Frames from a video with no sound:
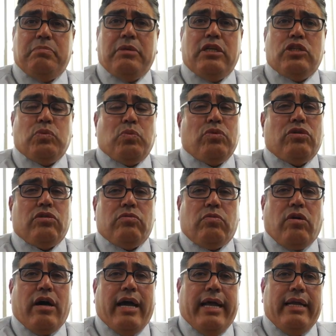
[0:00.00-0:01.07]
but it's
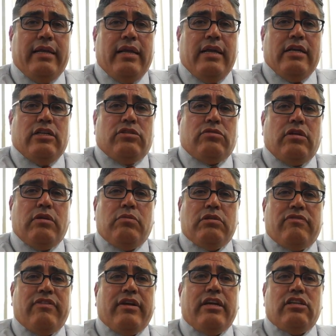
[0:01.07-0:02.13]
worldwide. So it
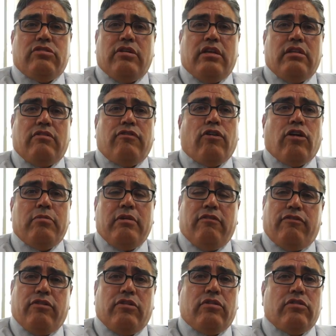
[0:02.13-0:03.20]
was very transforming
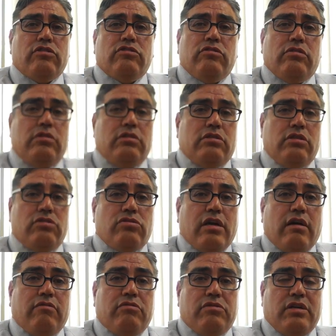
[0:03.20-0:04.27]
for those students to
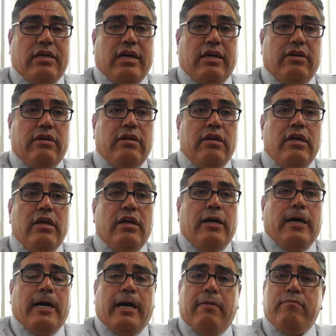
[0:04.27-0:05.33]
travel to Qatar.
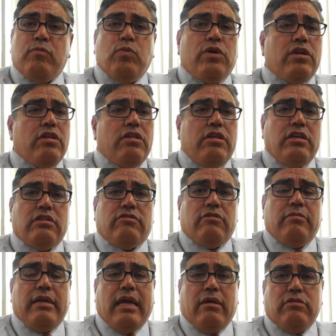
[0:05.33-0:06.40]
One of the things
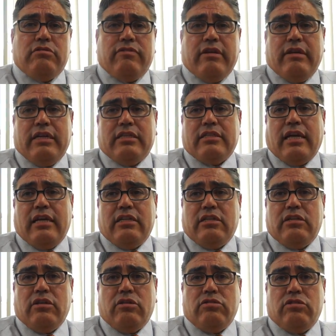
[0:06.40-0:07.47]
for me I was very excited
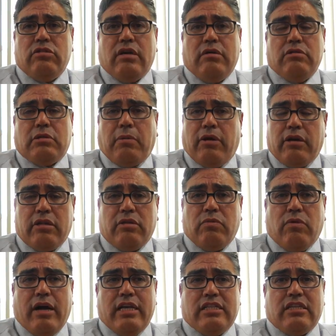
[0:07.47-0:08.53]
to go to, I was part of the
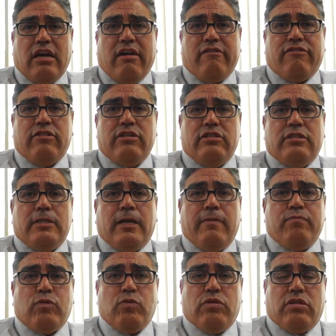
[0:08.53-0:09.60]
WISE conference
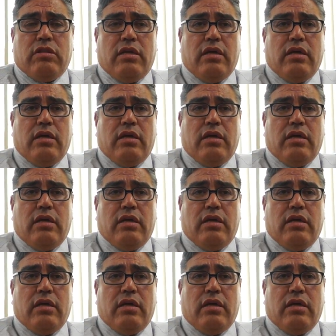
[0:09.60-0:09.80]
with